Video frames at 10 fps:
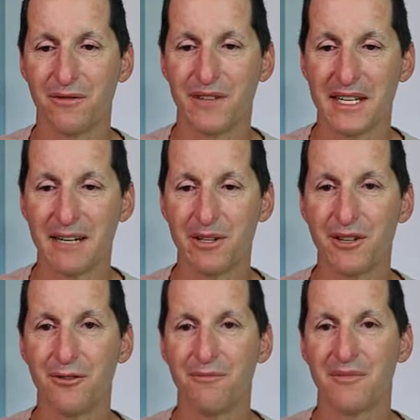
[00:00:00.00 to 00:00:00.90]

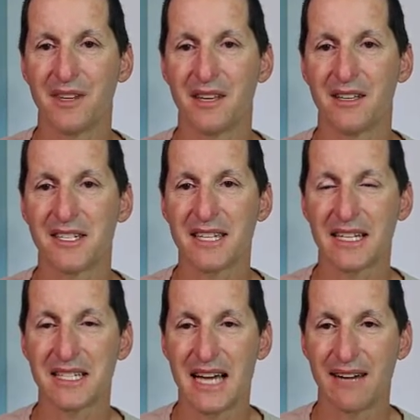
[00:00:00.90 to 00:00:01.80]
VW
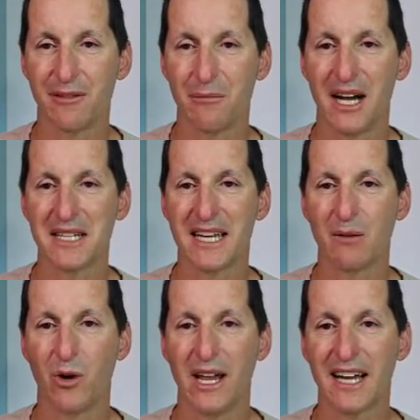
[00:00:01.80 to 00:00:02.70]
select star from my
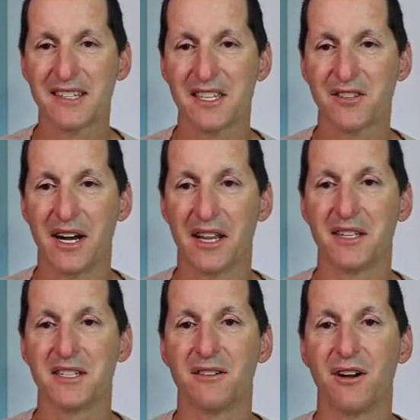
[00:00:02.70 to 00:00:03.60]
tab where x is greater
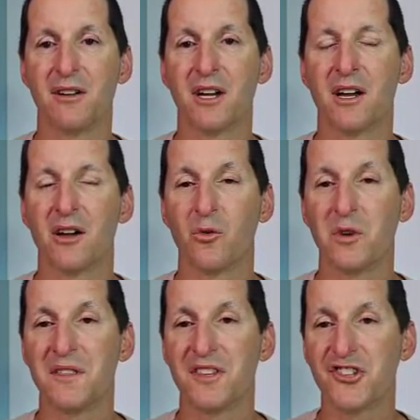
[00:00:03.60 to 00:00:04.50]
than 0
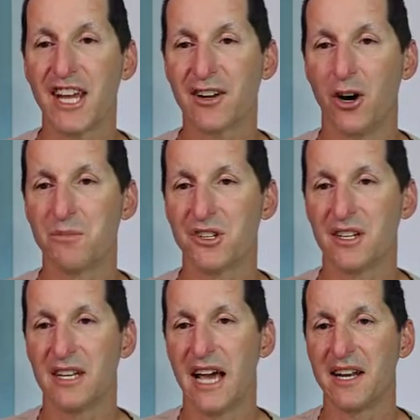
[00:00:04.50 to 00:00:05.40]
with the check
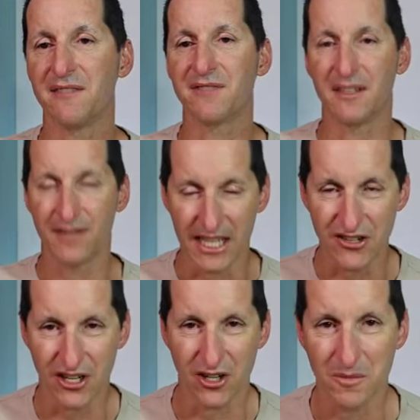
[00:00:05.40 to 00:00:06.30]
option, and I've given that
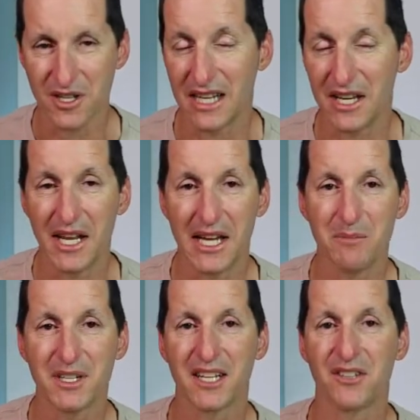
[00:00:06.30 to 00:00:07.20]
check option a
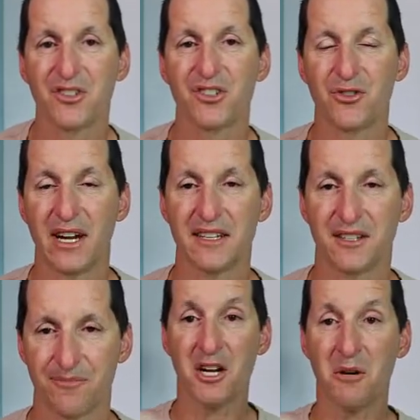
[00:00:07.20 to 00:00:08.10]
named
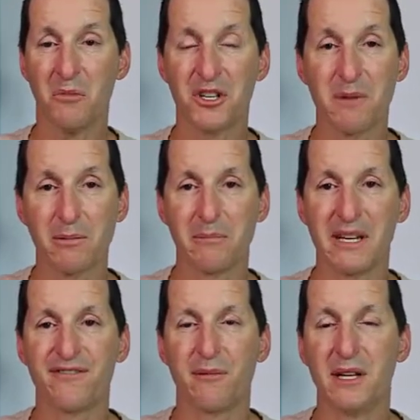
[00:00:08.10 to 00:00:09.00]
constraint. Most people will be
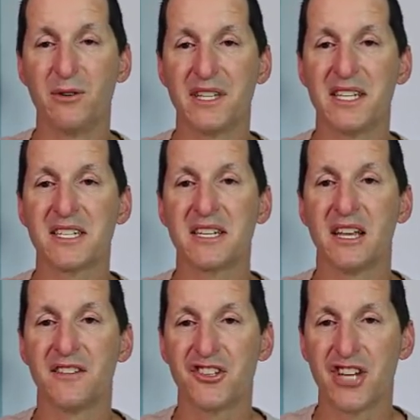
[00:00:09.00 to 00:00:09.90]
familiar with this.
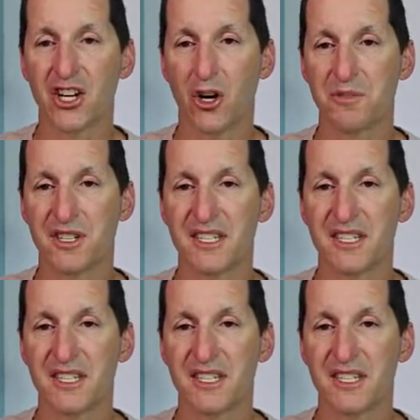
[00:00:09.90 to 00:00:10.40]
The check option